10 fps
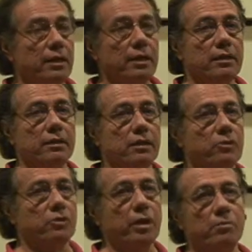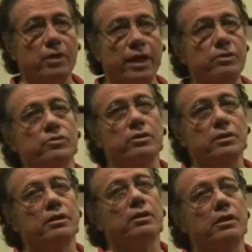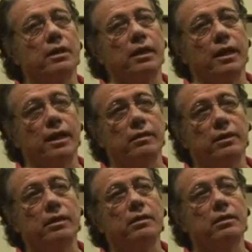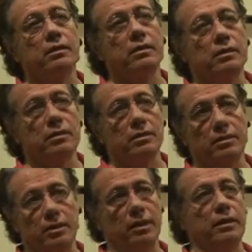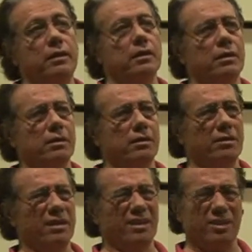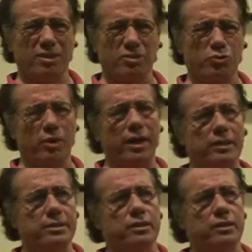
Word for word: and the incredible hatred, and then the trying to